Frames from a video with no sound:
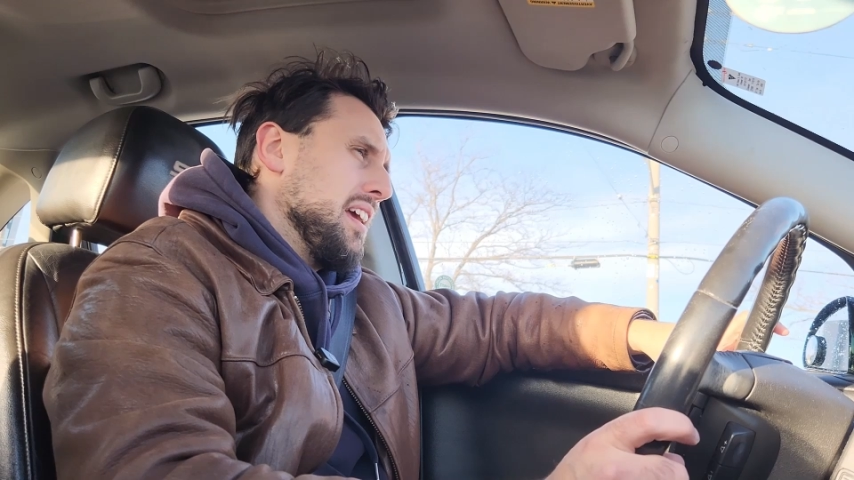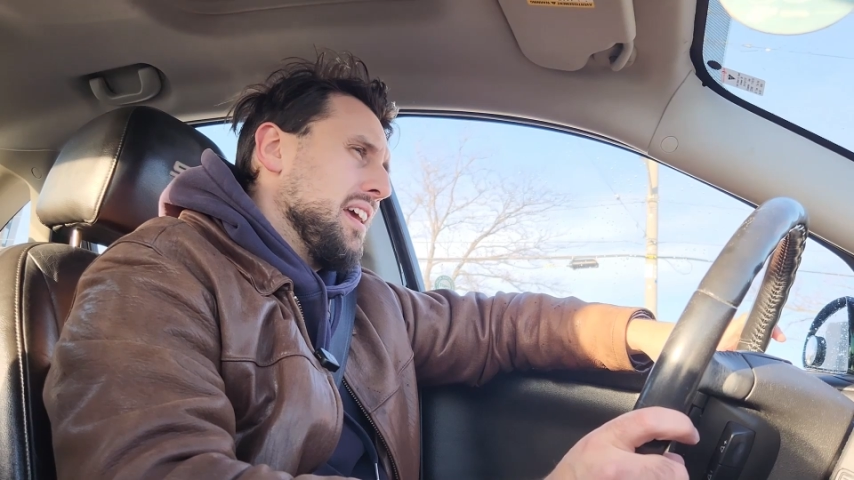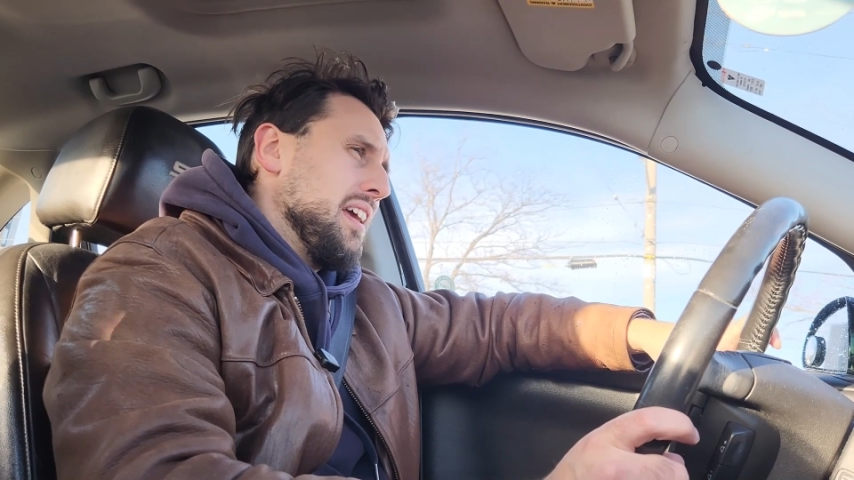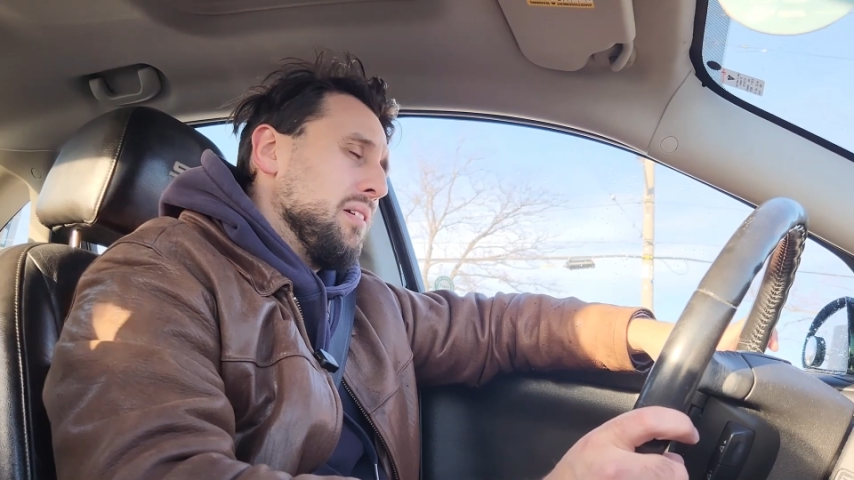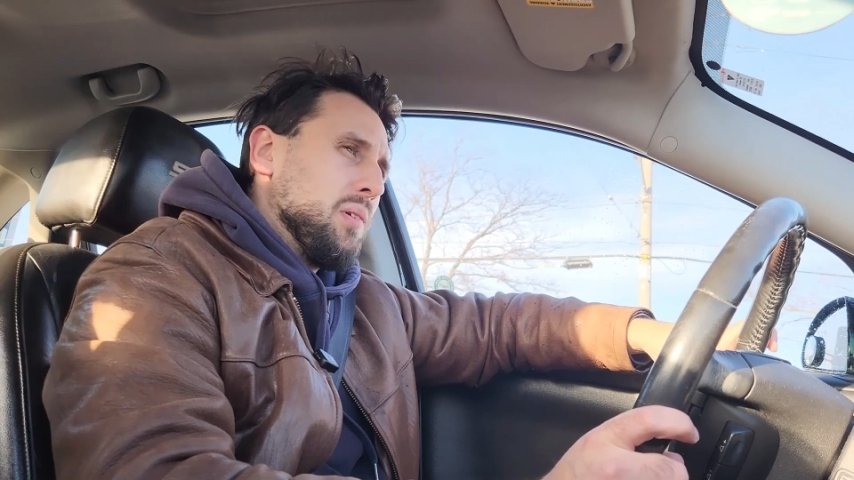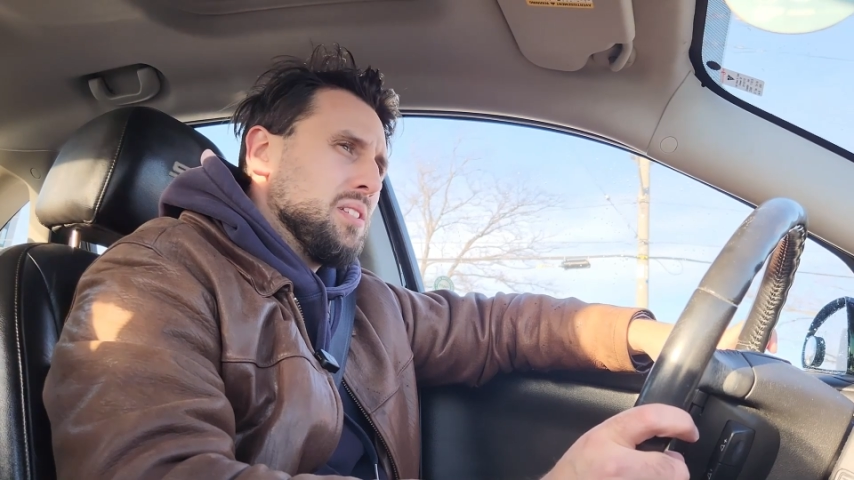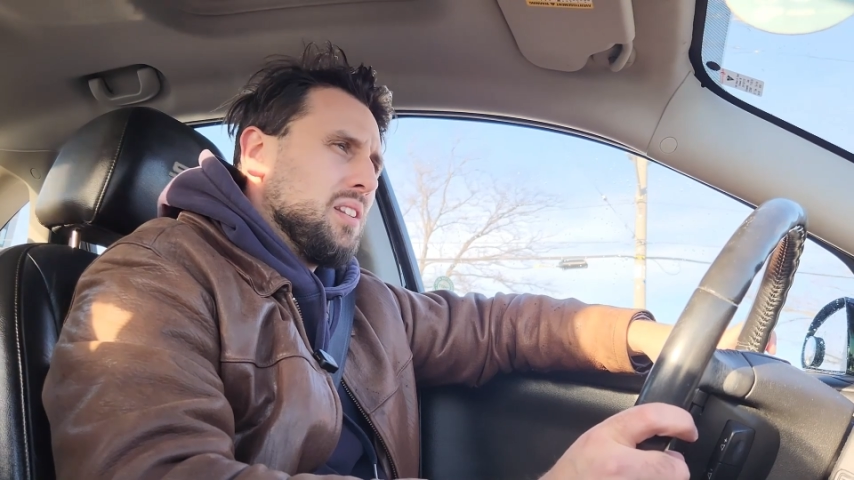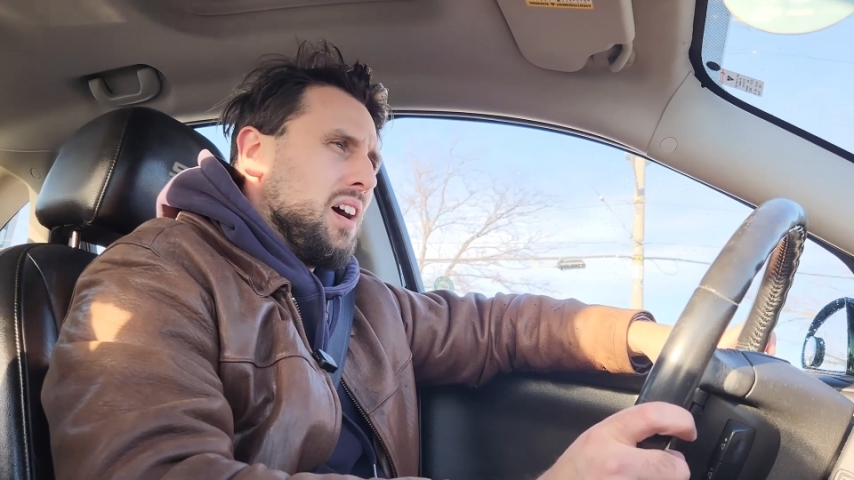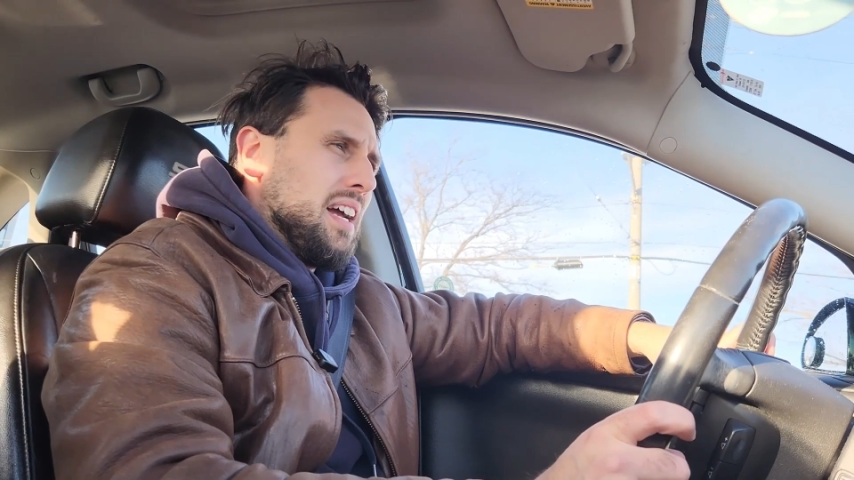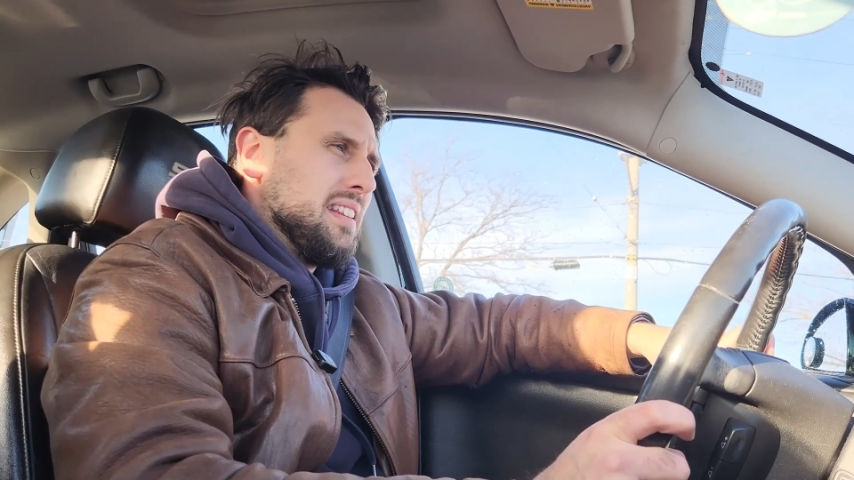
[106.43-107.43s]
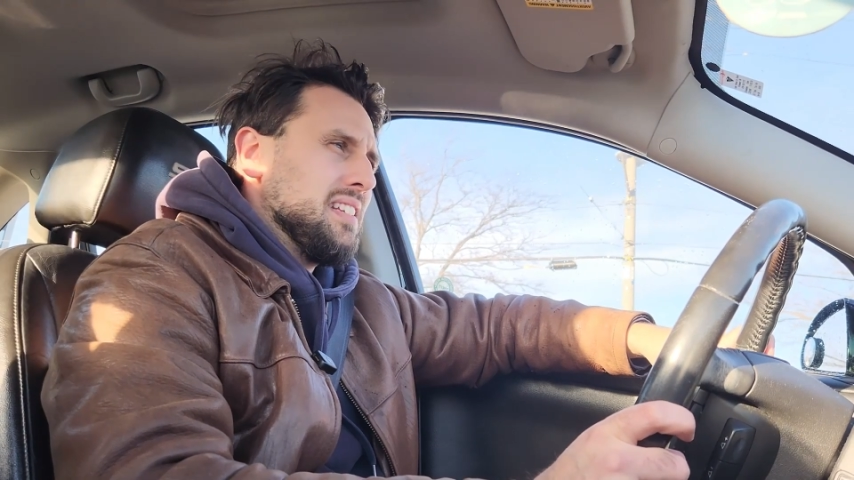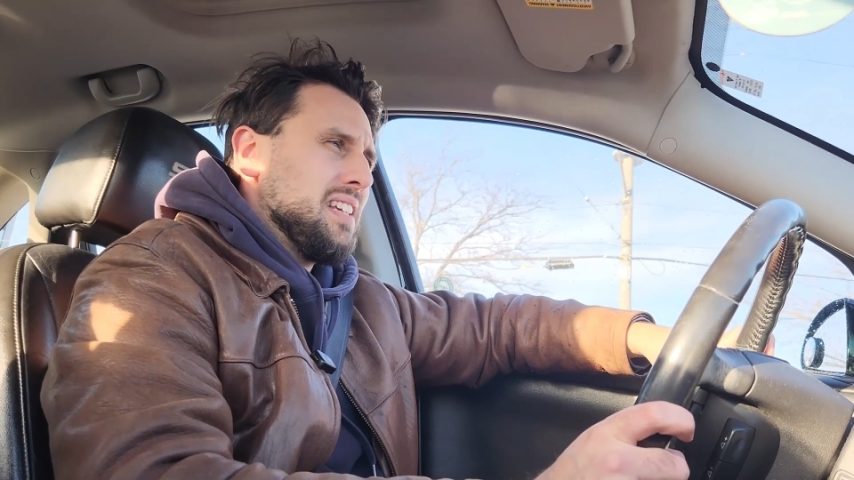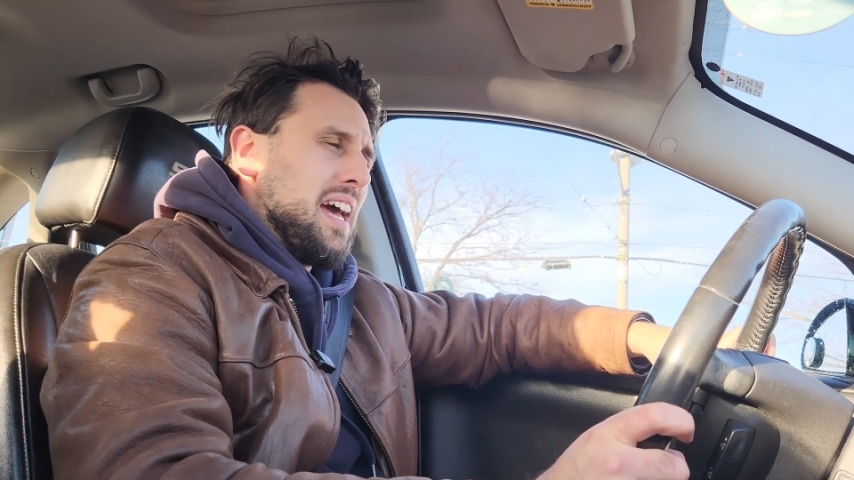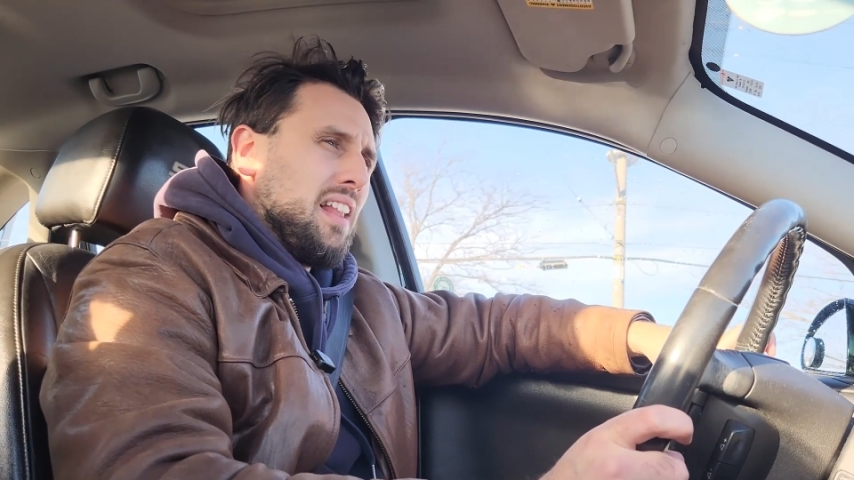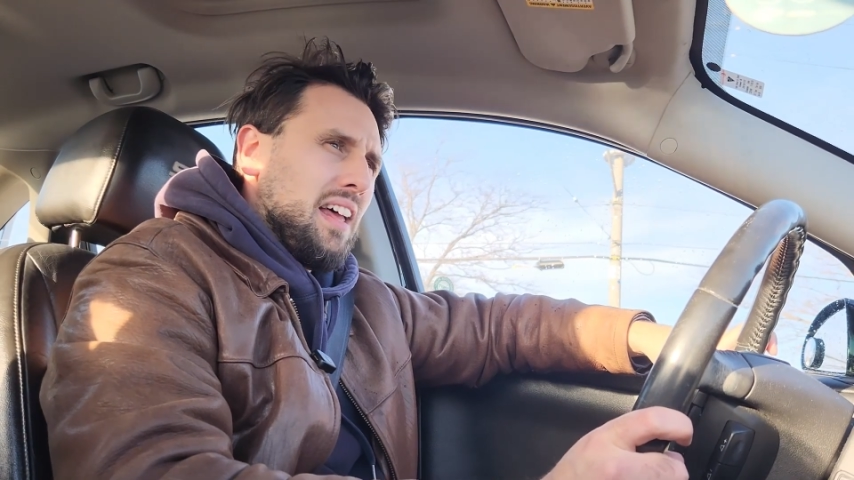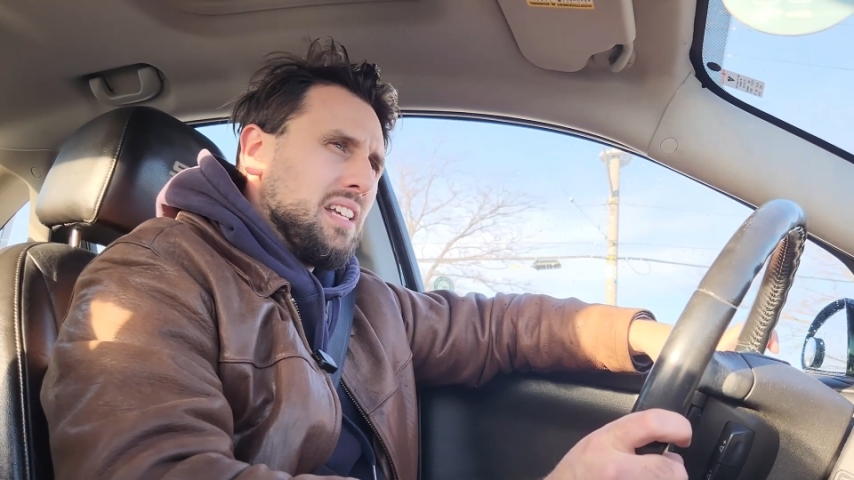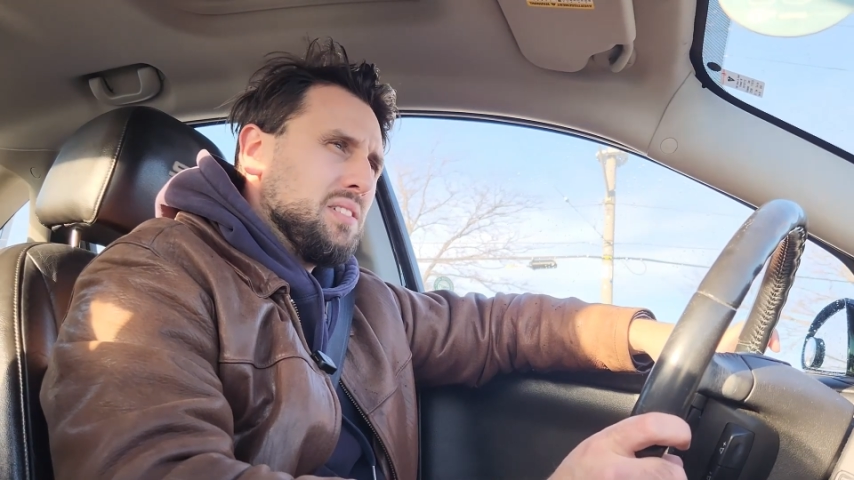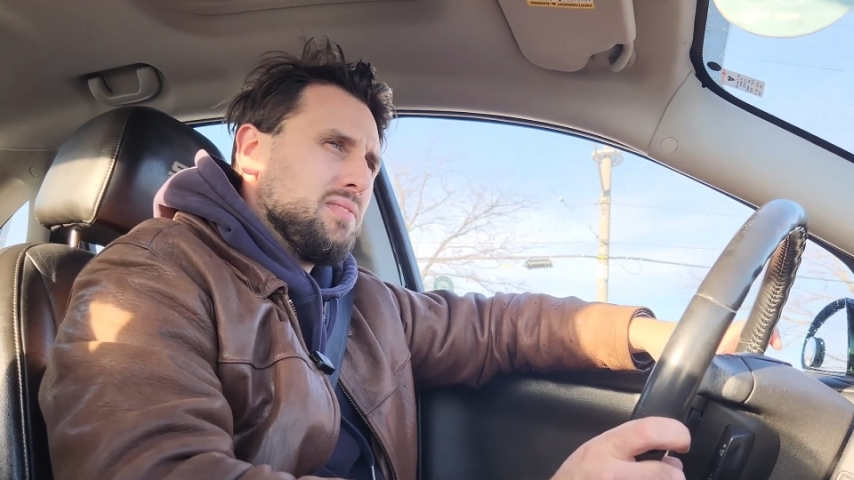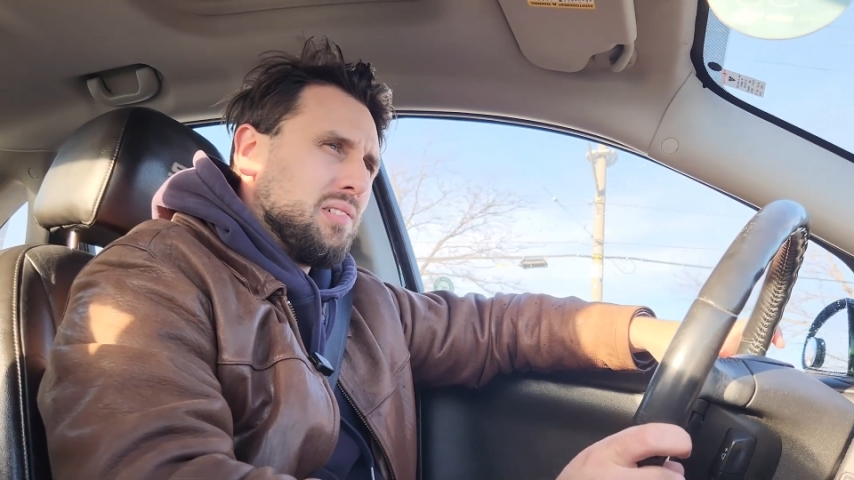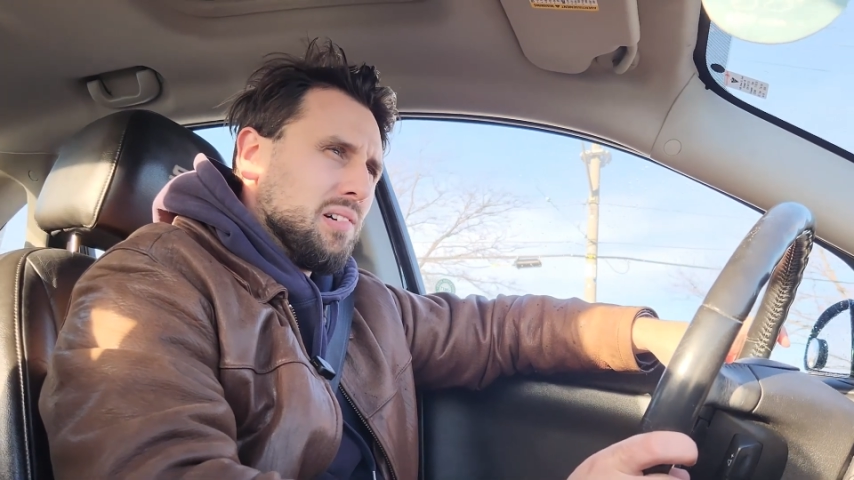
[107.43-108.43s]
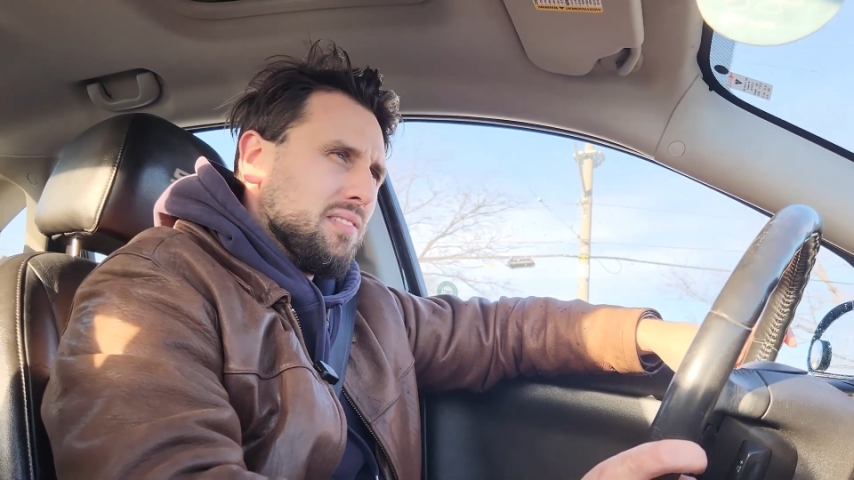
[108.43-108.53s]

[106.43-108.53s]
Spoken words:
it was a lot. This LS4